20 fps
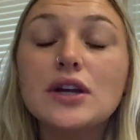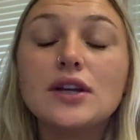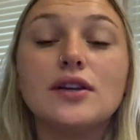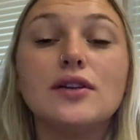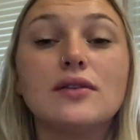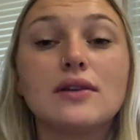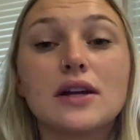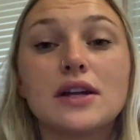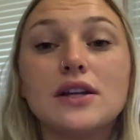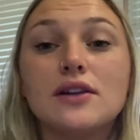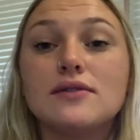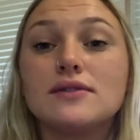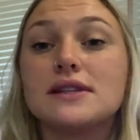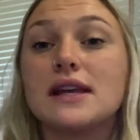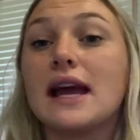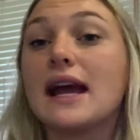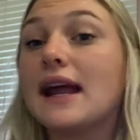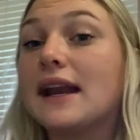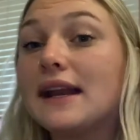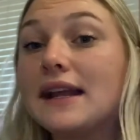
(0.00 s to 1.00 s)
You can use
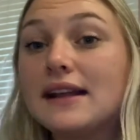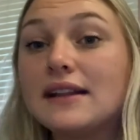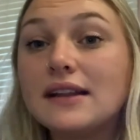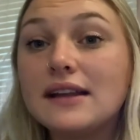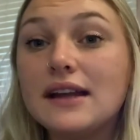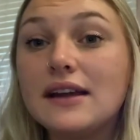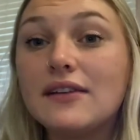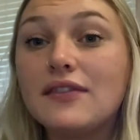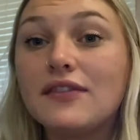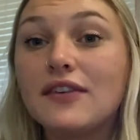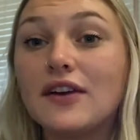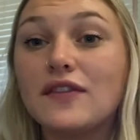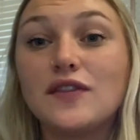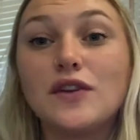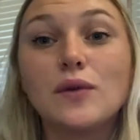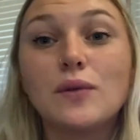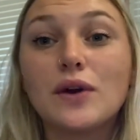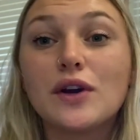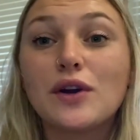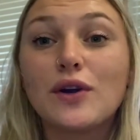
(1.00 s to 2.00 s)
any leaf. If
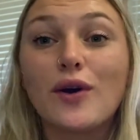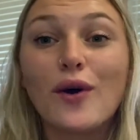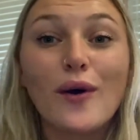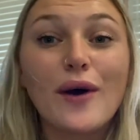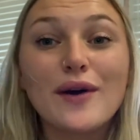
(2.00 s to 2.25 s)
you want to go